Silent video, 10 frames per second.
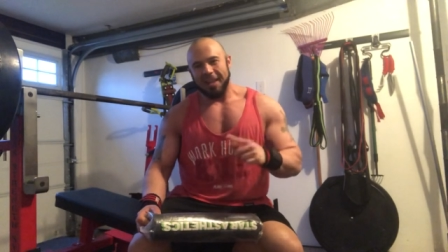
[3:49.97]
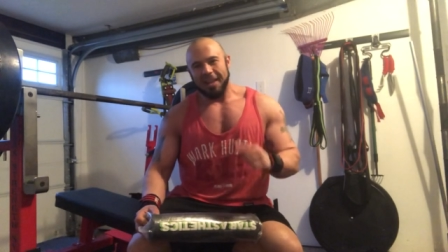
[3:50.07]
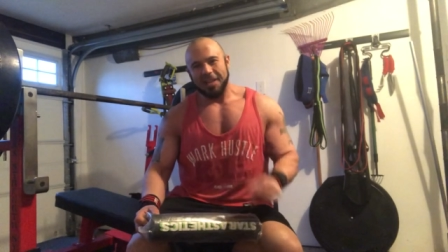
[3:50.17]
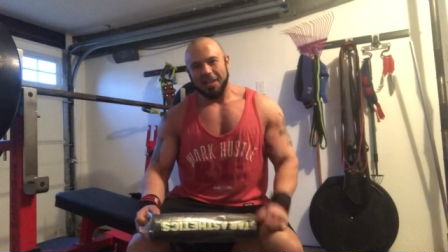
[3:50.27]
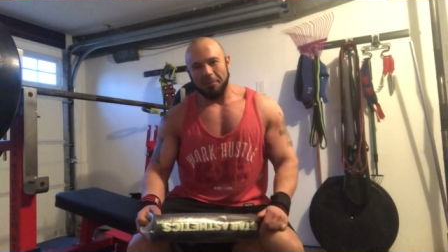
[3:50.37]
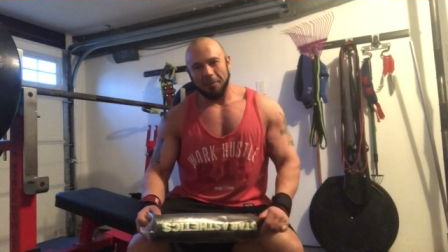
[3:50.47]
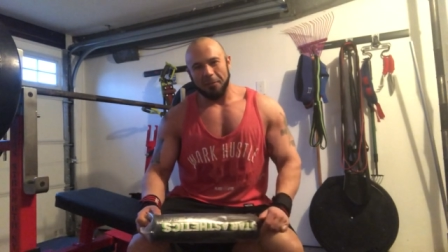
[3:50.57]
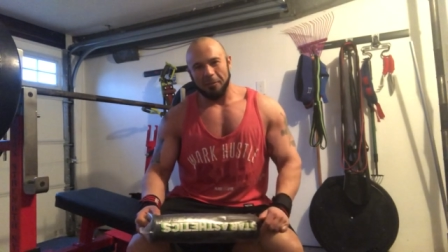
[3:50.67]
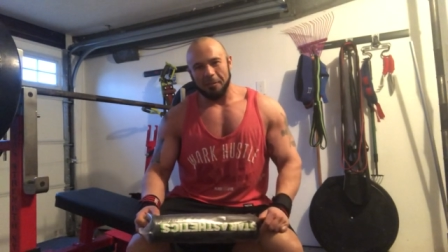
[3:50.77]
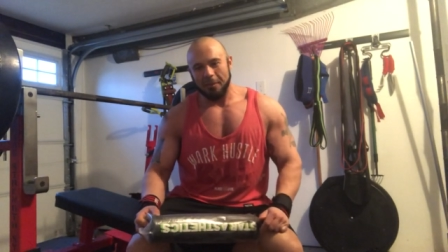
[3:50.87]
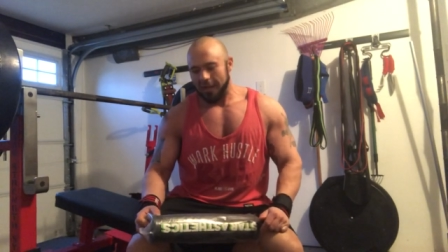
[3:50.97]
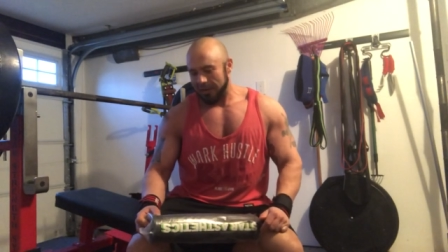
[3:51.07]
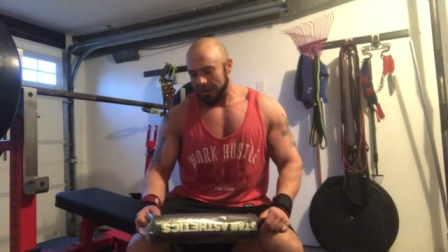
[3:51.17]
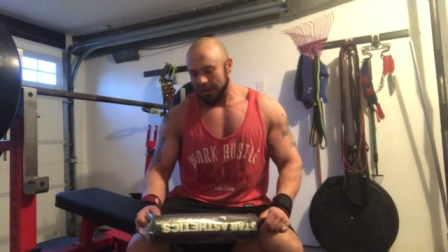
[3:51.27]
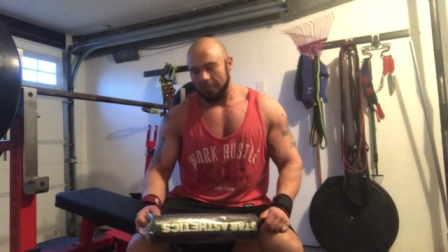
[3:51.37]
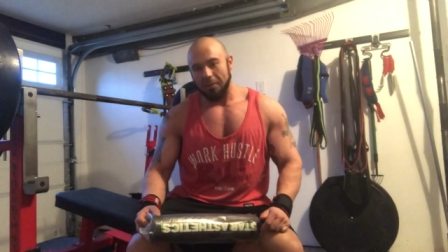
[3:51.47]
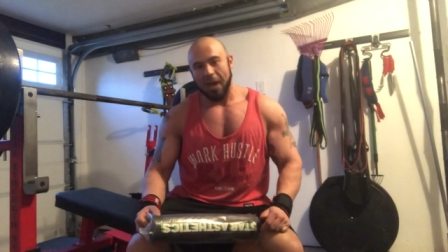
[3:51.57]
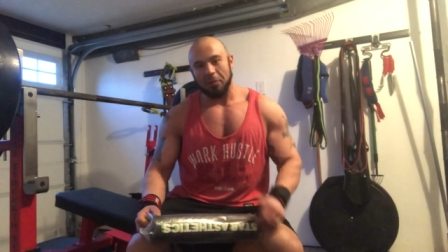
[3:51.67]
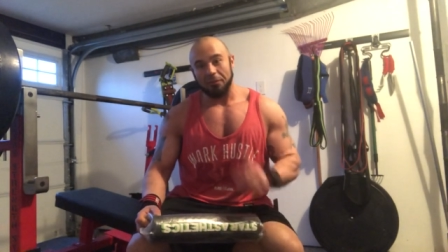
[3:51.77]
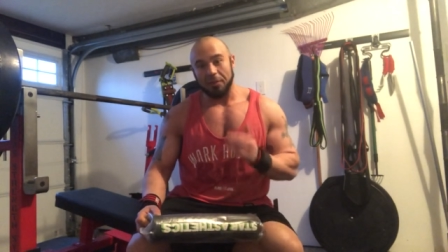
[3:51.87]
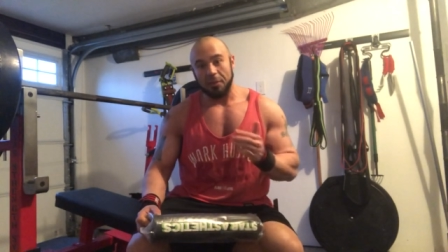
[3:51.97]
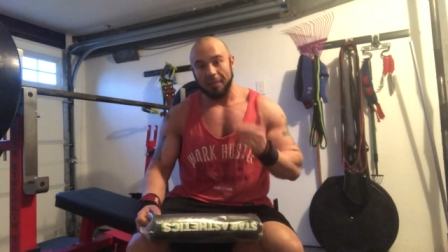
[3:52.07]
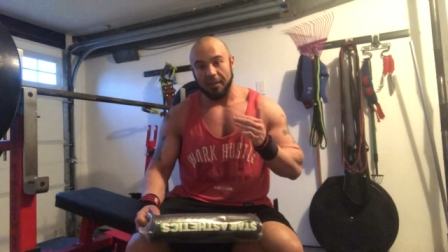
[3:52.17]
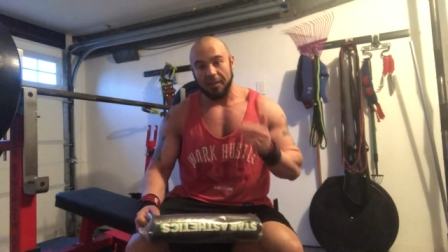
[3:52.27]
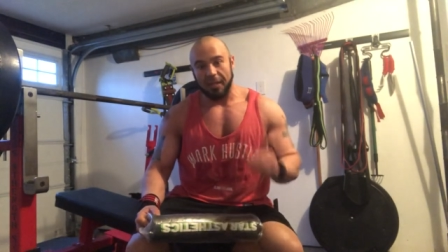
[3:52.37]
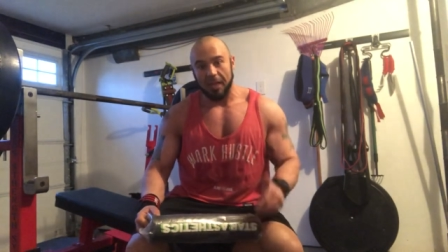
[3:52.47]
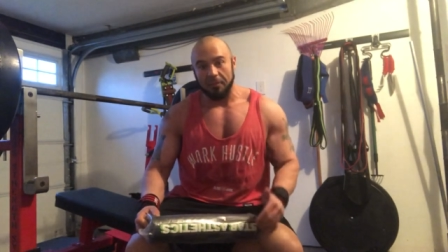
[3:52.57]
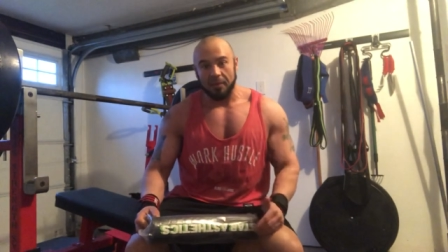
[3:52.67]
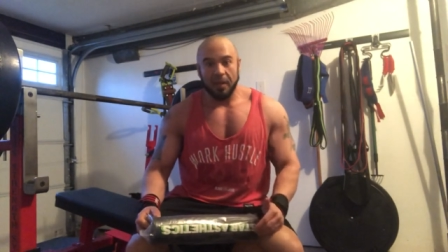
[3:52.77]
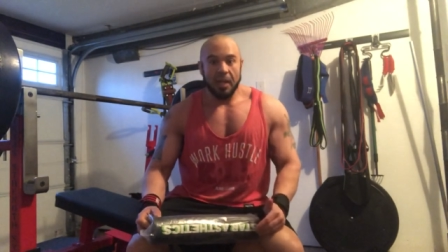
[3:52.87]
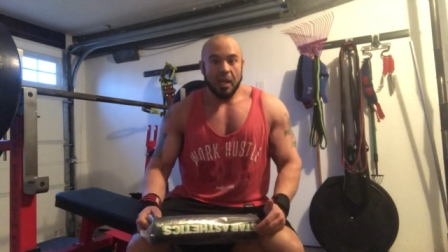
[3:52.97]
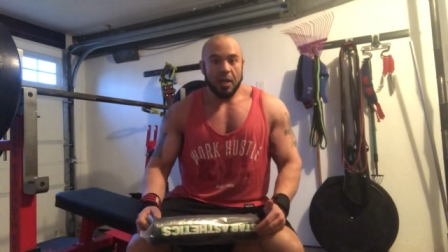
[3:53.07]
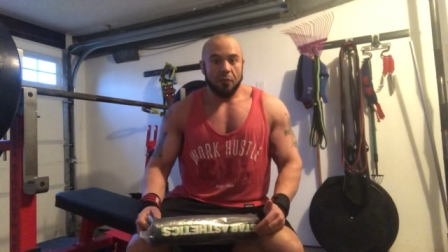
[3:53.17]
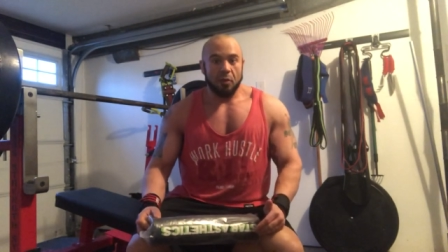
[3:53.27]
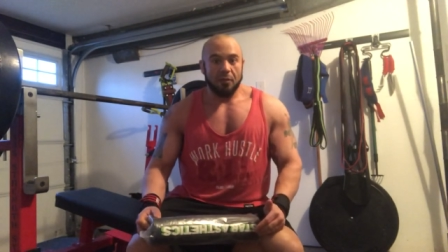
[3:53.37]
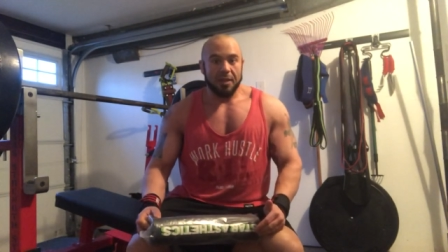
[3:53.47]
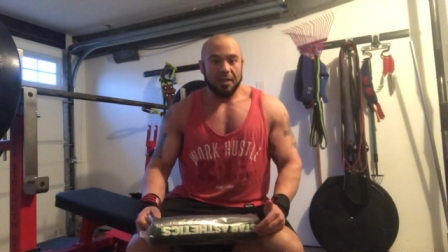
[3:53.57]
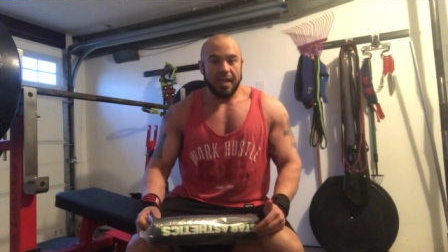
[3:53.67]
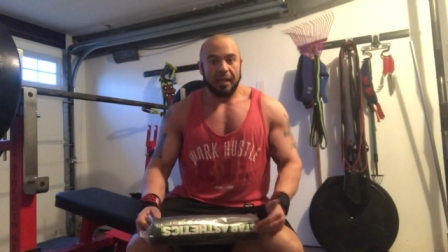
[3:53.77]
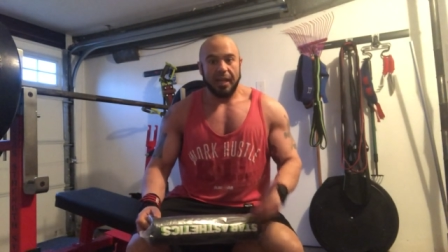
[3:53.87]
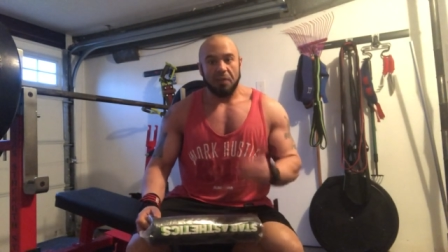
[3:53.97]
that's coming from a, uh, a powerlifter that's been in the game for over a decade.